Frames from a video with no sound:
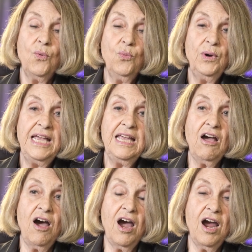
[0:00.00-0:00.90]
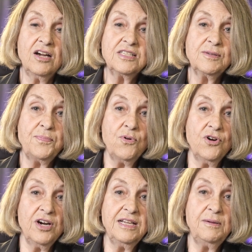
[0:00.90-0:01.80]
We are
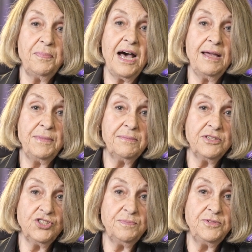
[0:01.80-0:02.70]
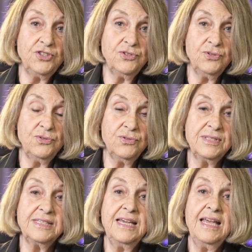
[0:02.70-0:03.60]
supported by membership
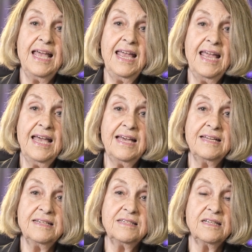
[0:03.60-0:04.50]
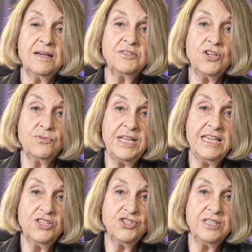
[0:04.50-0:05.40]
dues and
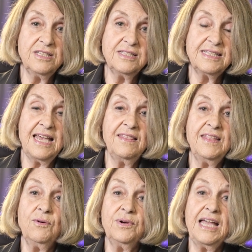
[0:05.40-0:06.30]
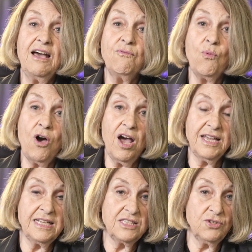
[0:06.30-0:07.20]
donations, and then we have
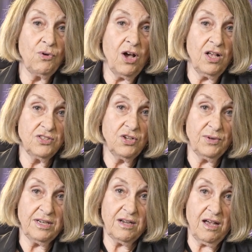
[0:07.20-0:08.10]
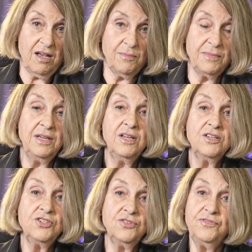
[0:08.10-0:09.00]
walk-ins who also can come
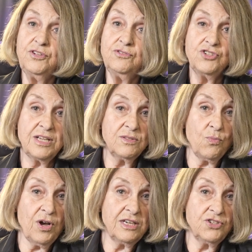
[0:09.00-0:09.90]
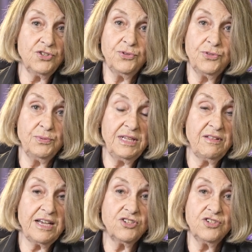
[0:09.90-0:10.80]
to view just one, two, three
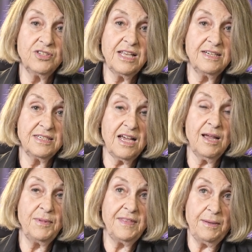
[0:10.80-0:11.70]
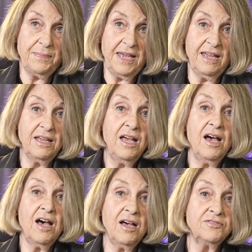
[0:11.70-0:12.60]
lectures at a time, and they pay
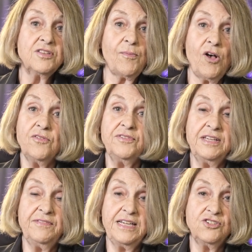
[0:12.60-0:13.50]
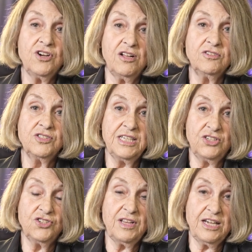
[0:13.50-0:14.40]
a small fee of eight dollars
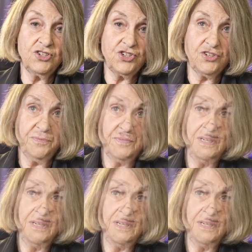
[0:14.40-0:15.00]
each lecture.